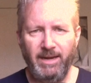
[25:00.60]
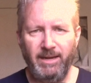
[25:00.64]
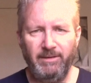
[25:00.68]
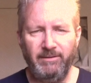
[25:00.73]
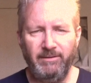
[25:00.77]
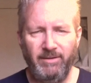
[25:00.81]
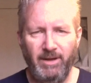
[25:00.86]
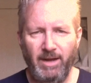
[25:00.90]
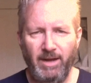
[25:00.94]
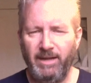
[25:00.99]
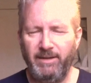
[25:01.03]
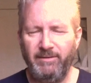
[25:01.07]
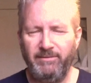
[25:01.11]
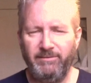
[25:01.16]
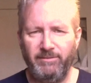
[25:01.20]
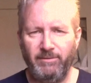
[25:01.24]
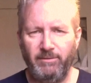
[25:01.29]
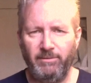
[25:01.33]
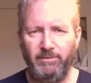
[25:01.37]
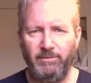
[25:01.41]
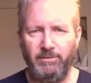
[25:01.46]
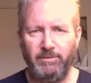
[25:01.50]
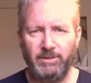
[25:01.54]
of high
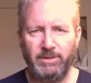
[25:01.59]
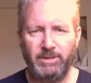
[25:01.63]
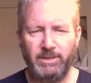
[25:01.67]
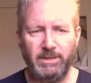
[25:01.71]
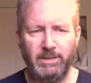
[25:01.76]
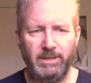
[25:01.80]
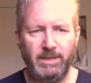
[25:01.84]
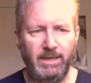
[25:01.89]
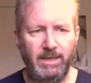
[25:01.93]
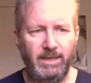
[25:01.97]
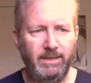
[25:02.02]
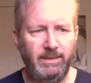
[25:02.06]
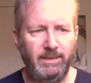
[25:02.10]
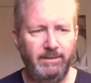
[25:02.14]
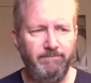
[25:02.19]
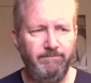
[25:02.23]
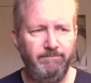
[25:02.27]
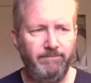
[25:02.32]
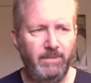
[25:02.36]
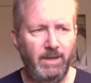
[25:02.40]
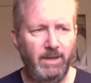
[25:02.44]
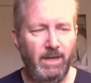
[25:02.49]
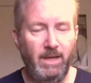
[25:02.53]
falls.
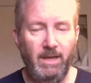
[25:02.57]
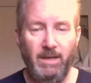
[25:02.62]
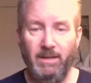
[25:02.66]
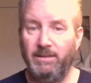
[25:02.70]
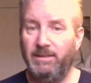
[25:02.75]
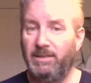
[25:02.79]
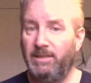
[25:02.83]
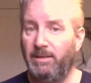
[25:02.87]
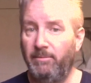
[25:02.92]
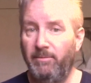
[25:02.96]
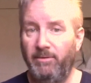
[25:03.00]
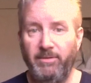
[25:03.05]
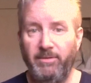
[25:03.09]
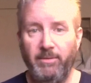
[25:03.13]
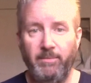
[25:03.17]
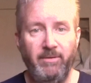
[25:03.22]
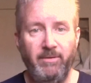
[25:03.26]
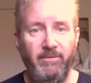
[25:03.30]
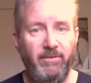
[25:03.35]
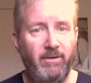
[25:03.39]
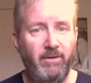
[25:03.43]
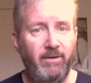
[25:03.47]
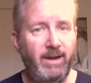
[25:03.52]
Um, some of
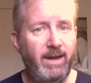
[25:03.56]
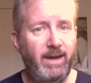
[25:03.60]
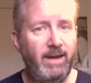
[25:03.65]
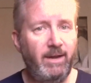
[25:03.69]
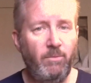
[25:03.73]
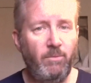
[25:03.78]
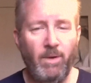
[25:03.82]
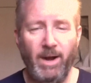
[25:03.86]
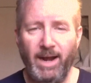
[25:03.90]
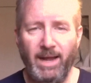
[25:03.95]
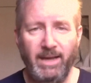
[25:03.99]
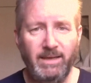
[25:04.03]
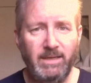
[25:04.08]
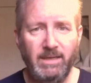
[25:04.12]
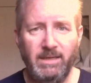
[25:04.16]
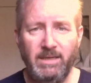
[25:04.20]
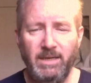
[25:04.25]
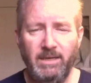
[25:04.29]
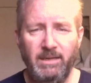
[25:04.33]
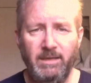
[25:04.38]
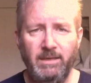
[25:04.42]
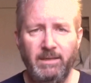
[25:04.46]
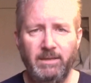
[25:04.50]
them are very well
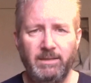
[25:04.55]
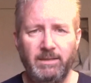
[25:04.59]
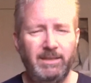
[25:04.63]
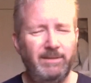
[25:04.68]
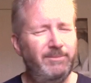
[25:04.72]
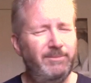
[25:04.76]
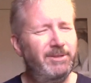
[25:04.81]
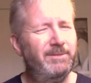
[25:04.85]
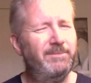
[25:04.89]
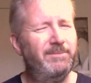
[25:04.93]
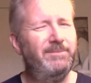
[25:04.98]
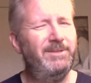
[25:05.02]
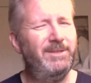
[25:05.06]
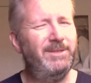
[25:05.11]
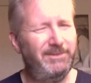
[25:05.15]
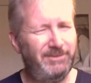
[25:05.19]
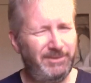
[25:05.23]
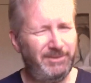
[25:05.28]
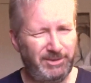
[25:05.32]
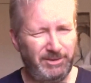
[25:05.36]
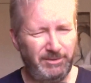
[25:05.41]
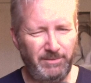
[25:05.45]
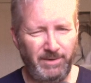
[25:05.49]
edited, some of them
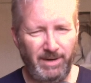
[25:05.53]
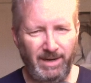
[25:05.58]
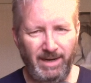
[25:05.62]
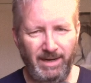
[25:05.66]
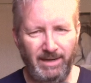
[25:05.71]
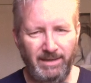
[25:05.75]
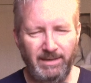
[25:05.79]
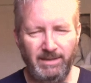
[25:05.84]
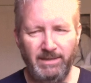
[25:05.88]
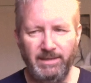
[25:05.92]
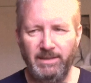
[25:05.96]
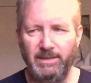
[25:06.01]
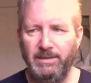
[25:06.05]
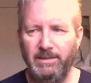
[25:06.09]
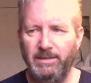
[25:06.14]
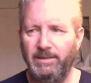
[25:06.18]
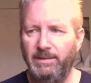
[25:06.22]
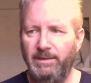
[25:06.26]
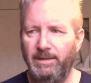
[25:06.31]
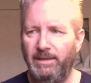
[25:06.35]
not so well edited.